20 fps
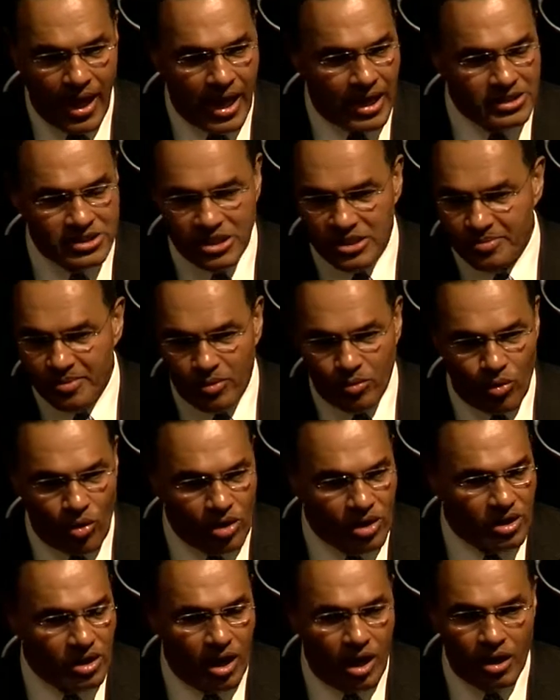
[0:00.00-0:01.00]
and she's been
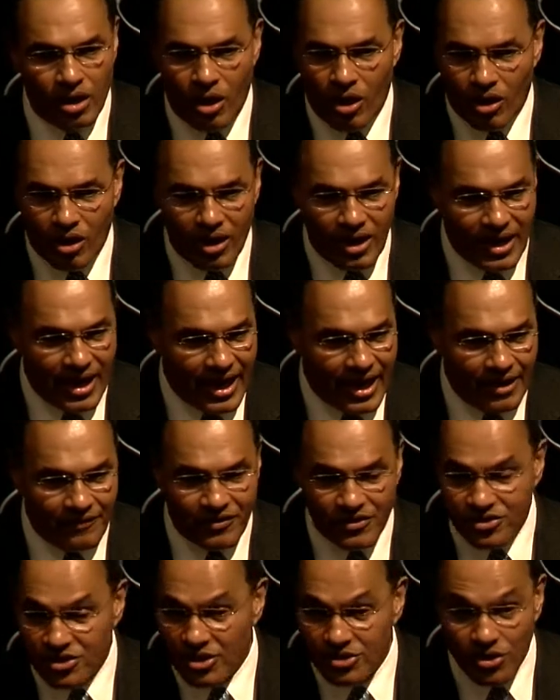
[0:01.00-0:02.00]
working hard all her life,
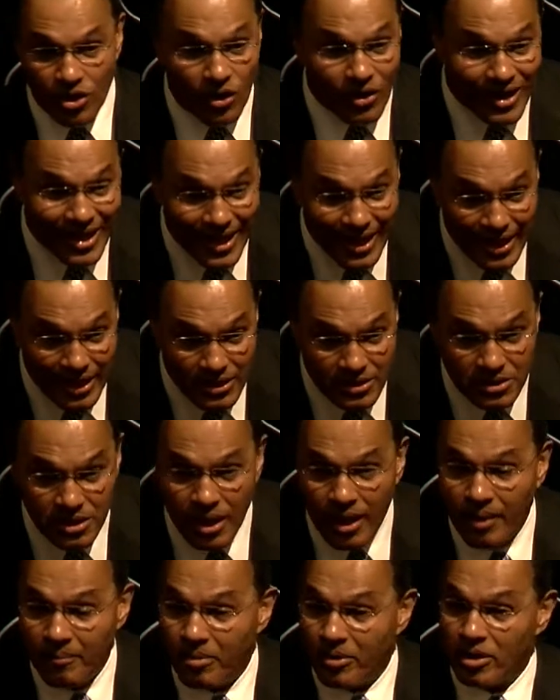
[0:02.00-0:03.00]
and she has all A's,
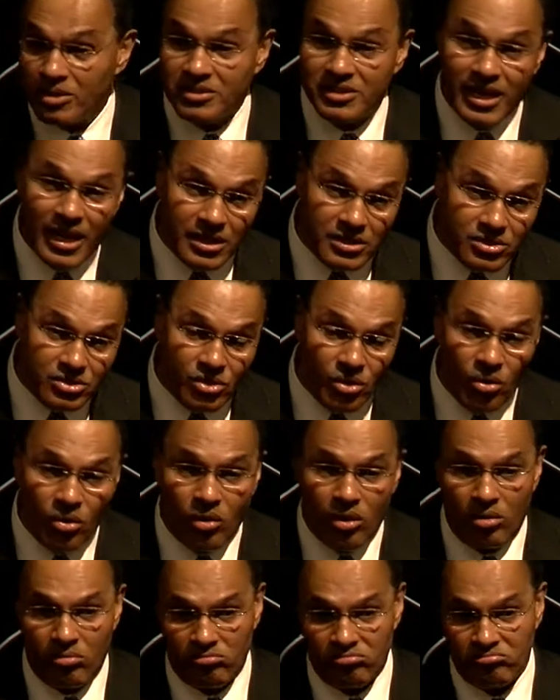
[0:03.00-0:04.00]
but her test
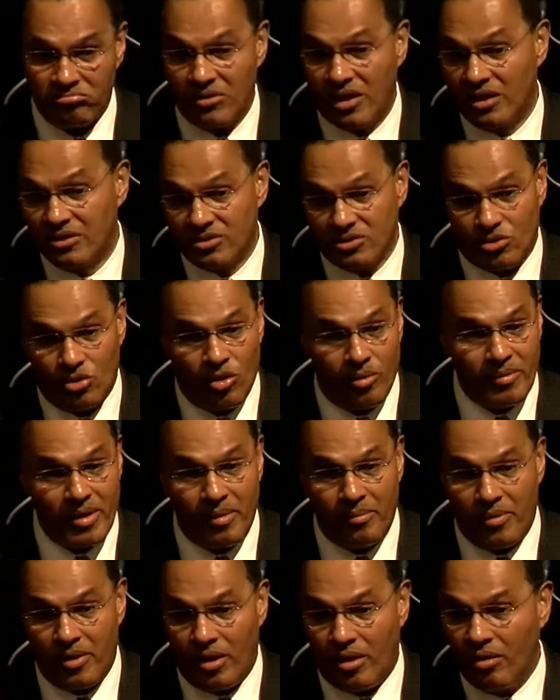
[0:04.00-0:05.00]
score, her score
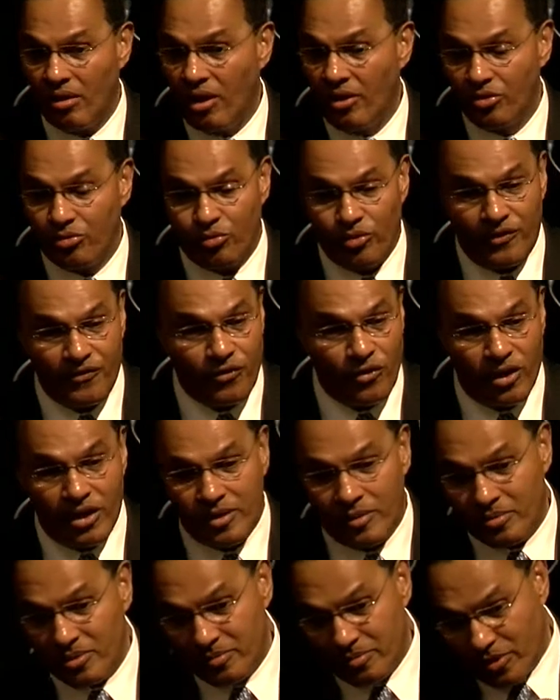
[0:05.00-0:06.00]
may be three,
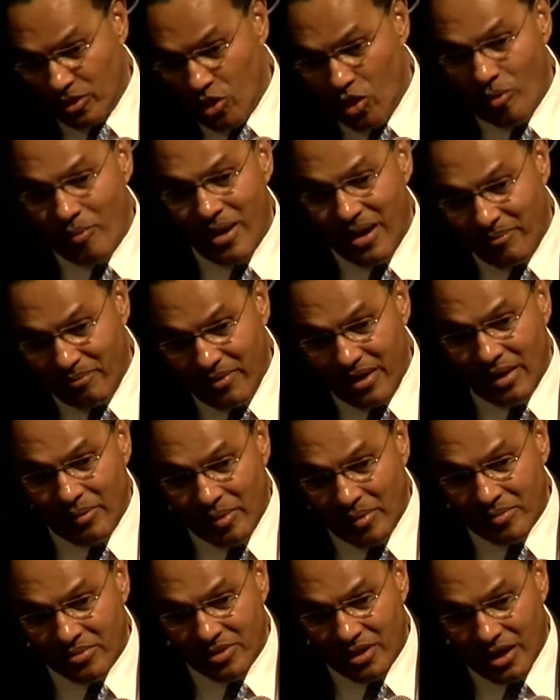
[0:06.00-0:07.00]
400 below my
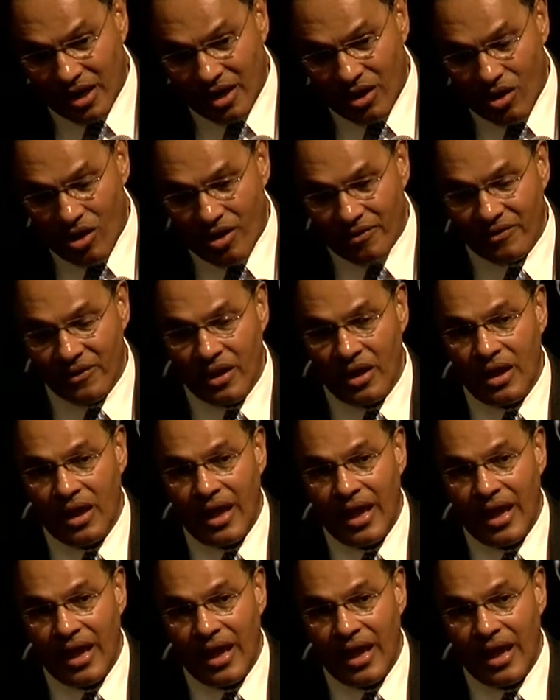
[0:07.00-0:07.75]
minimum cutoff,